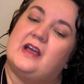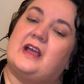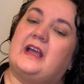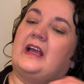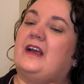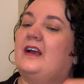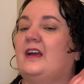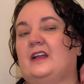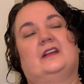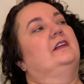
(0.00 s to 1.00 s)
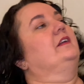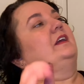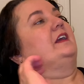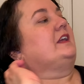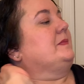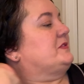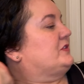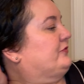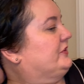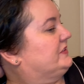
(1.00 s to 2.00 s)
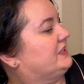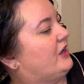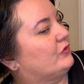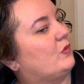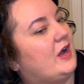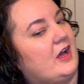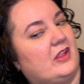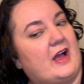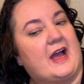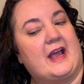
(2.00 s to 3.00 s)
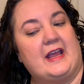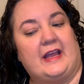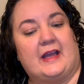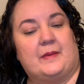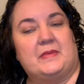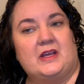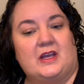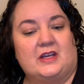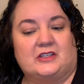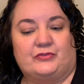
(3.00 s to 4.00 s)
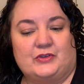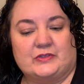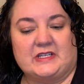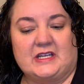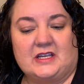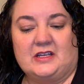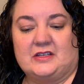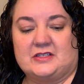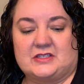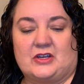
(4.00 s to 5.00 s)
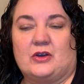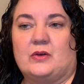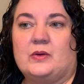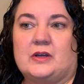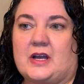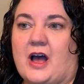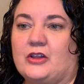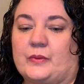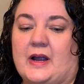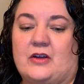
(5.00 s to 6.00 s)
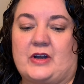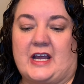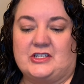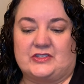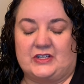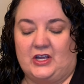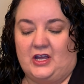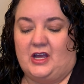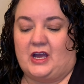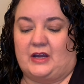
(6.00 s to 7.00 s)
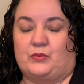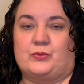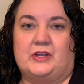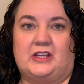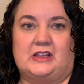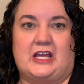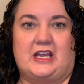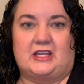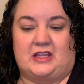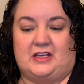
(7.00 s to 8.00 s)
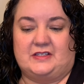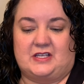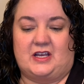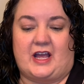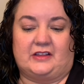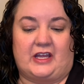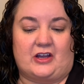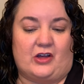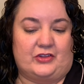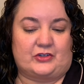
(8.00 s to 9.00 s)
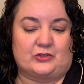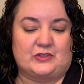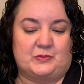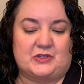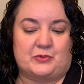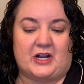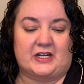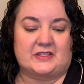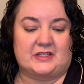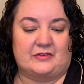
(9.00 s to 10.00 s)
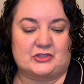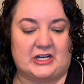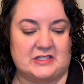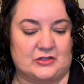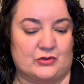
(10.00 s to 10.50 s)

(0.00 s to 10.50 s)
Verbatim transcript: and it keeps the frizz down while I am diffusing. So all around, I just, I really like this. I like all the Curlsmith products that I've tried so